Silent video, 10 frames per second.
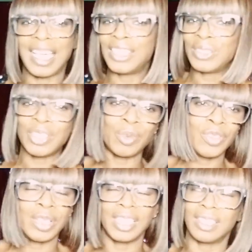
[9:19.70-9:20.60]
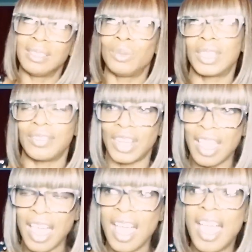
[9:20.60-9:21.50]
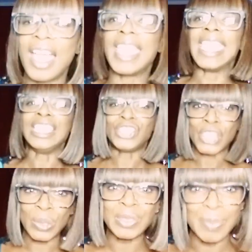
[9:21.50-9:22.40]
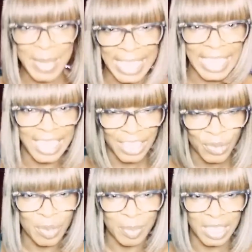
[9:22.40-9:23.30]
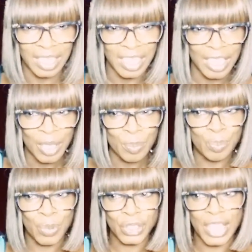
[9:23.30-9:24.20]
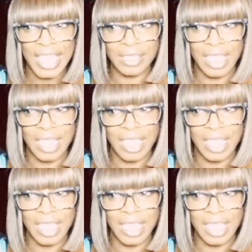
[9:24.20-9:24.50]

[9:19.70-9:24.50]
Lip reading: I know some of you are like, oh, whatever. It chose me, you know what I mean? Buddha